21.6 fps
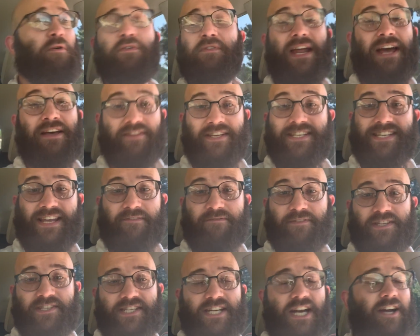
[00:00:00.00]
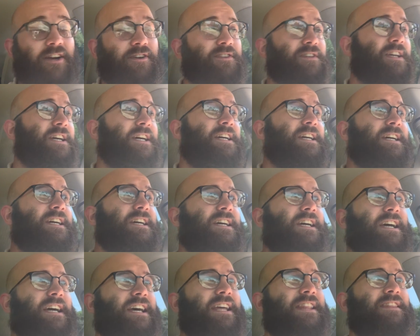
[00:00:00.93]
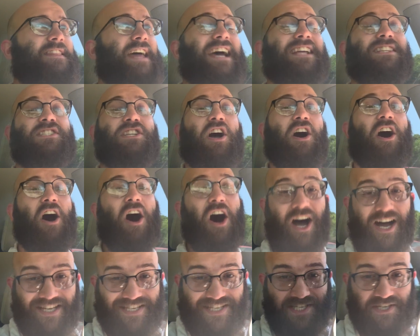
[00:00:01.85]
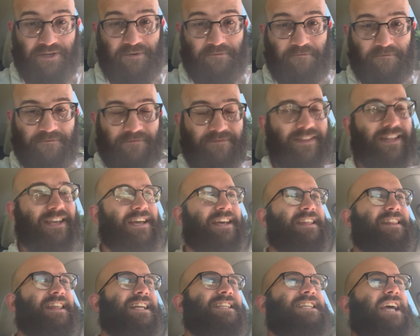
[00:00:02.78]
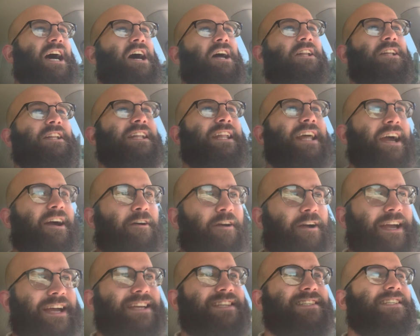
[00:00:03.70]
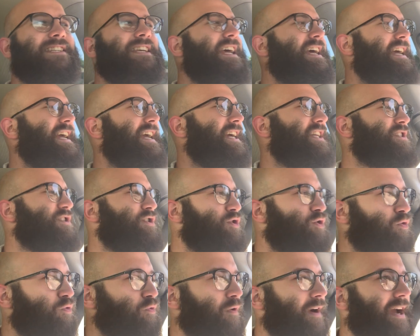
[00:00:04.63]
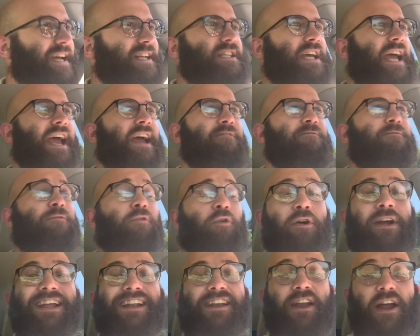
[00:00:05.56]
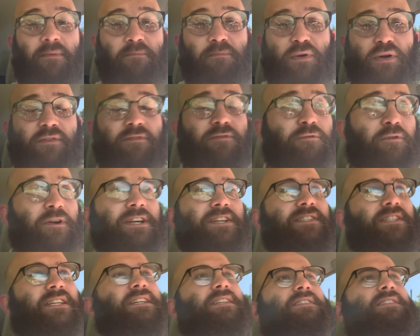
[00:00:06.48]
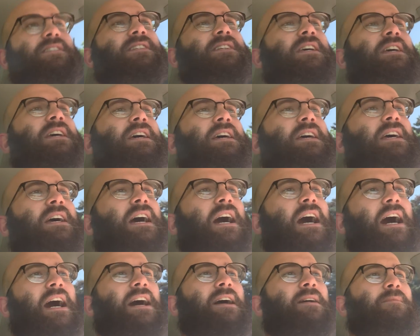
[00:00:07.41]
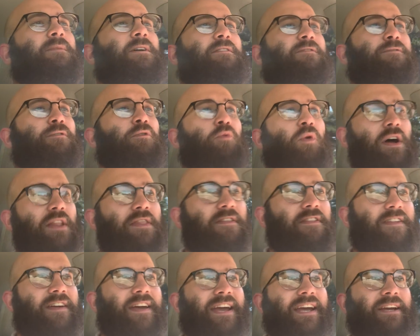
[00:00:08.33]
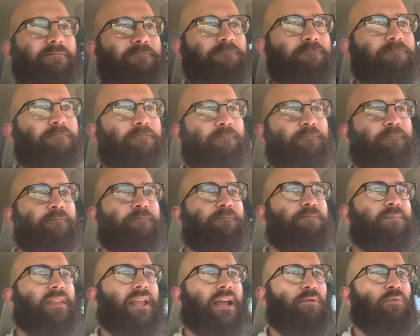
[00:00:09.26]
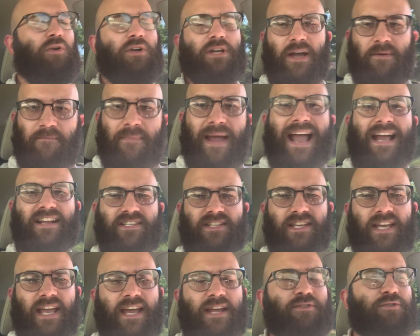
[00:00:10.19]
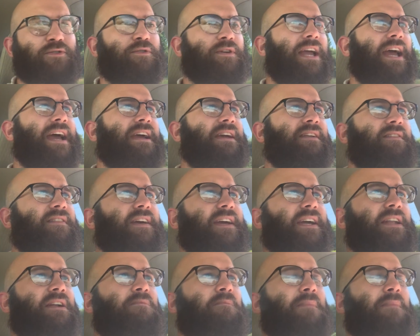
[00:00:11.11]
you down these effing stairs." That's awesome. That's hilarious. It's great for a number of reasons. For one thing, and we'll come back to the Andrew Yang thing in a